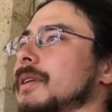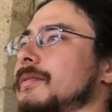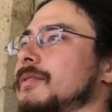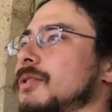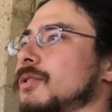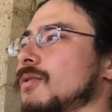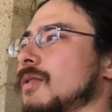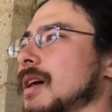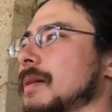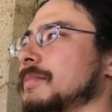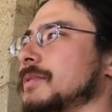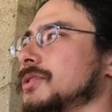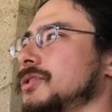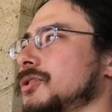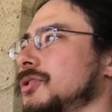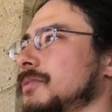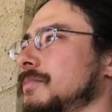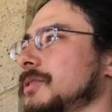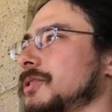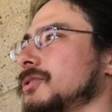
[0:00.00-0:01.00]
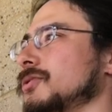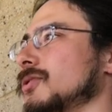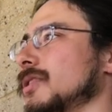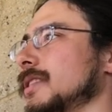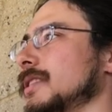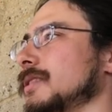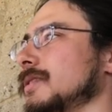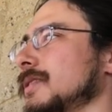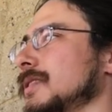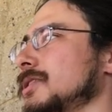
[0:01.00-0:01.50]
If you grab the tube and you're
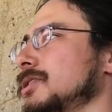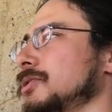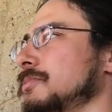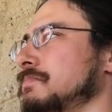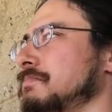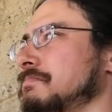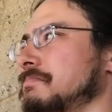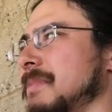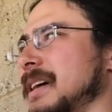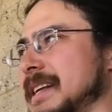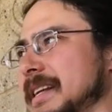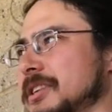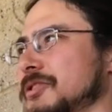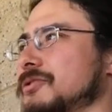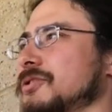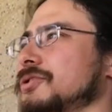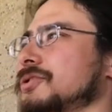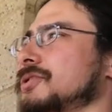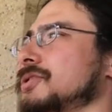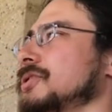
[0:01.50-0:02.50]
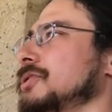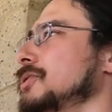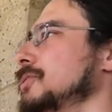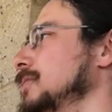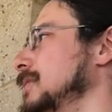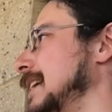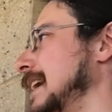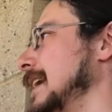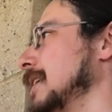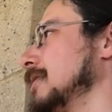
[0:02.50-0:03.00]
trying to do this, you might introduce a
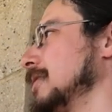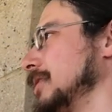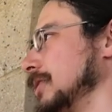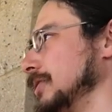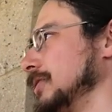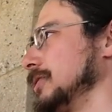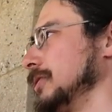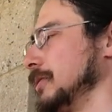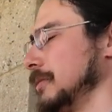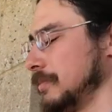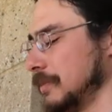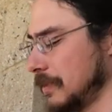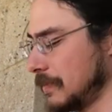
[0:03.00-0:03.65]
new tear in your tube.